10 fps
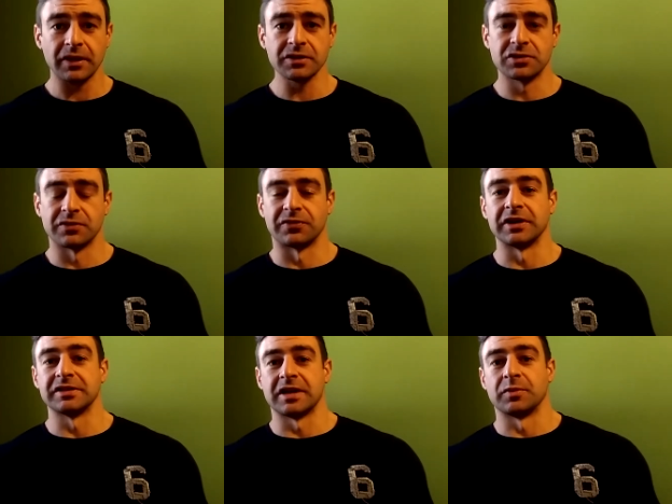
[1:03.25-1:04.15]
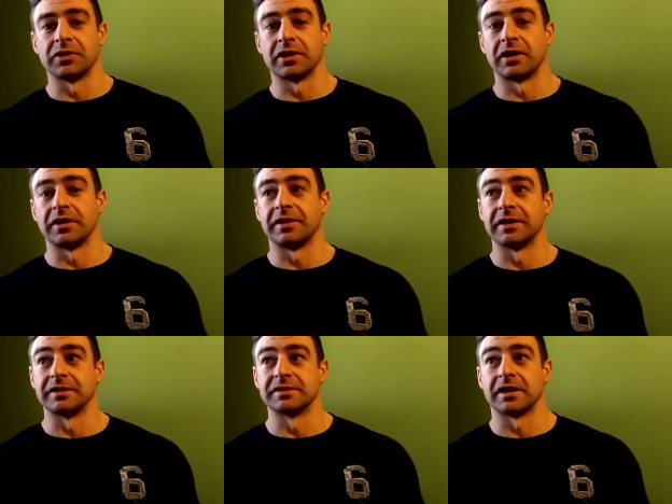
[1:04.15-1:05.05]
So for example, there are
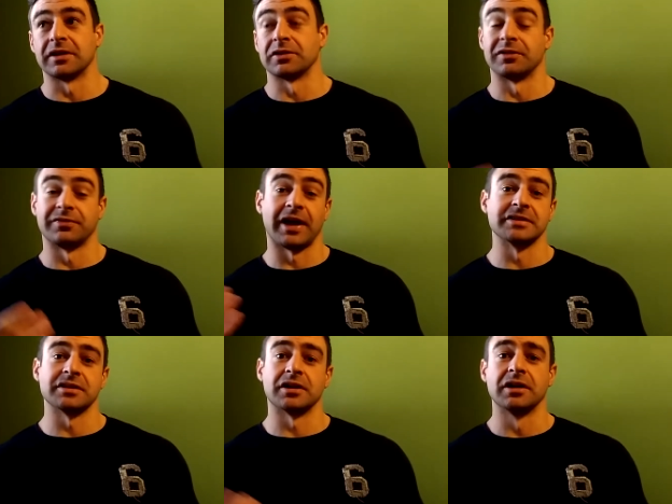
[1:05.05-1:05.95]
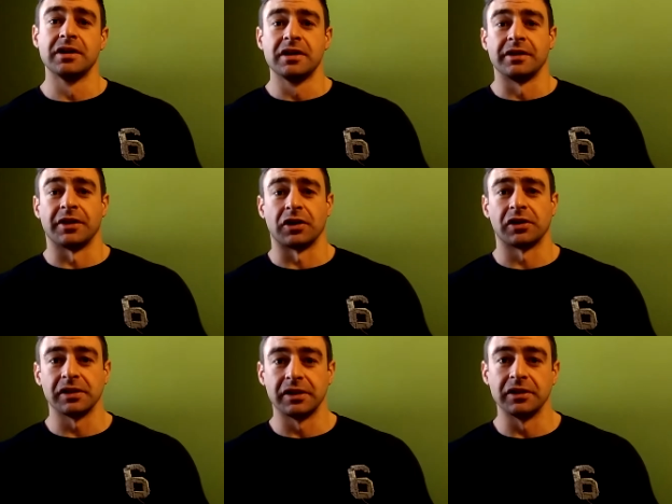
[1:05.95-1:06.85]
things, uh, there are fats that are, that are
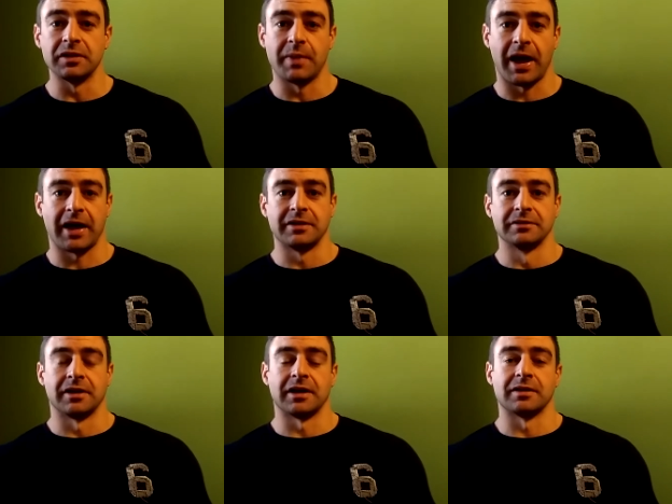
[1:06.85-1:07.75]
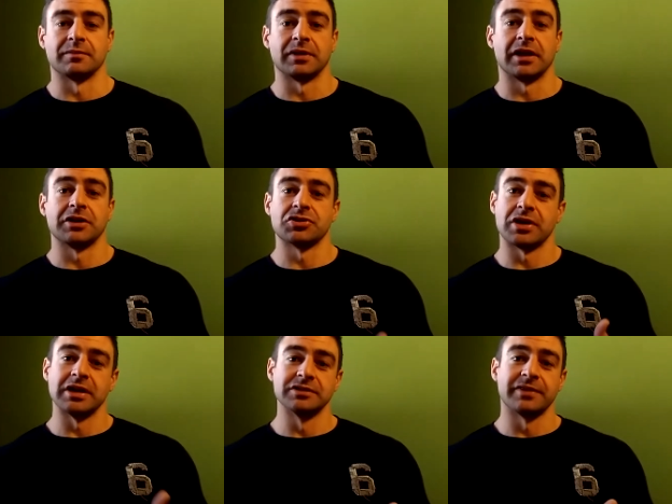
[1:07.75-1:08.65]
clearly bad, um, like
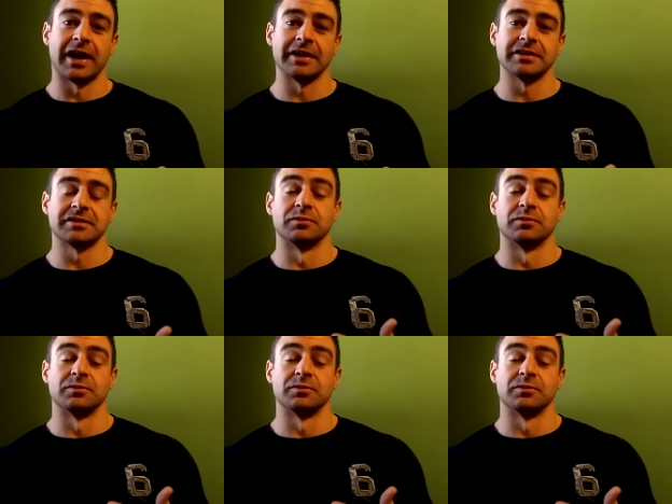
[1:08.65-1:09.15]
trans fats.